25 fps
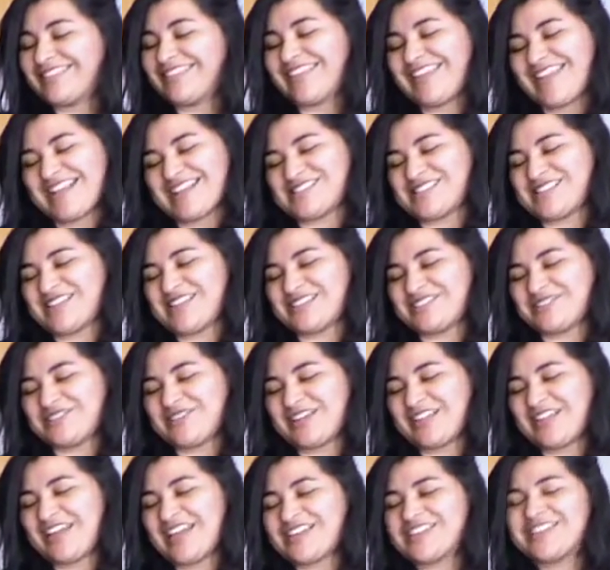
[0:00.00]
Yes, I do.
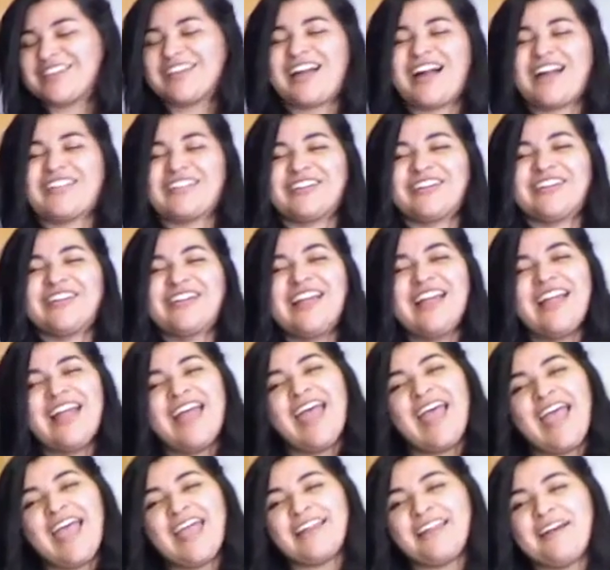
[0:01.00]
I like the color.
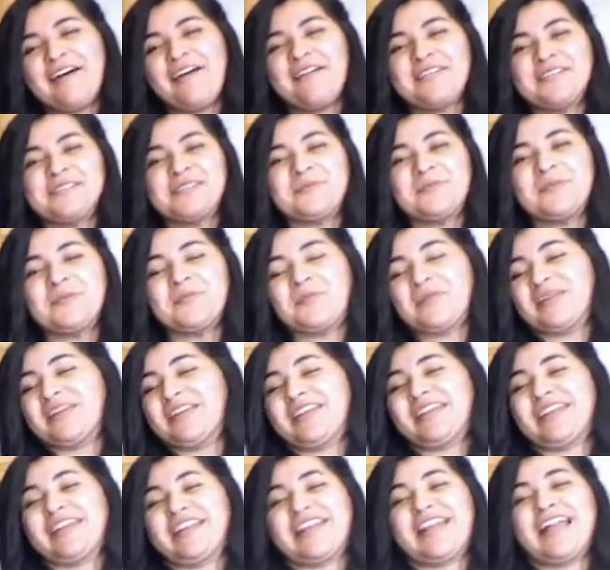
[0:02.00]
And also we'll be
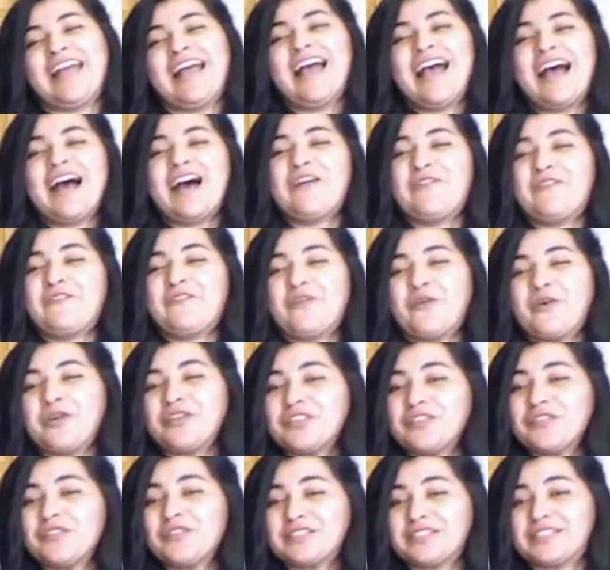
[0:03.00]
needing a
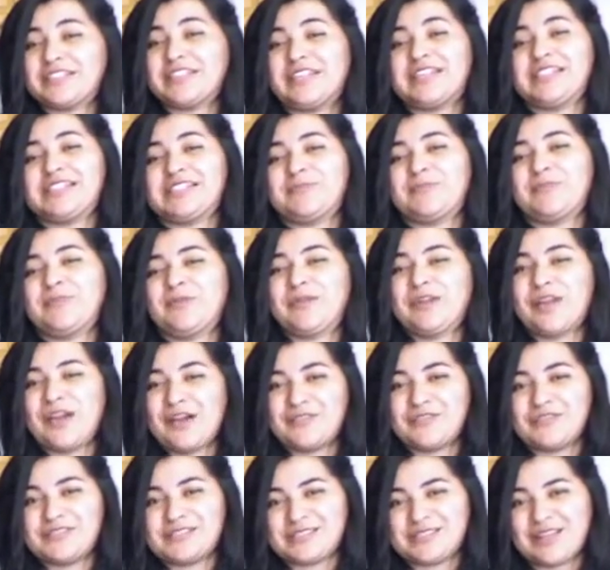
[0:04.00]
1/4 of a teaspoon
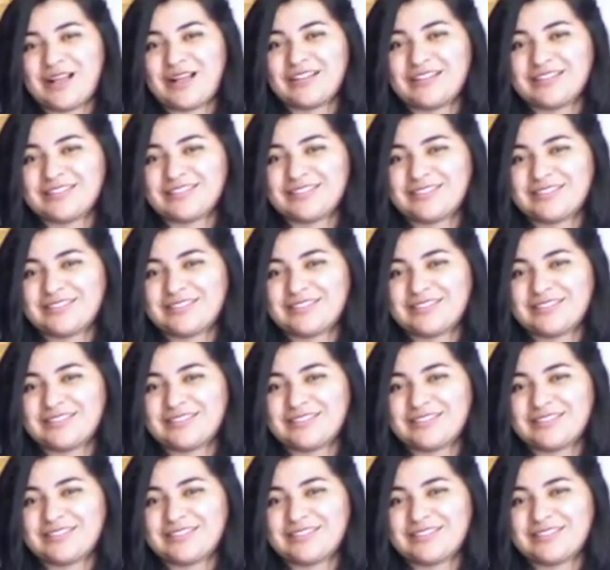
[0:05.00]
of salt.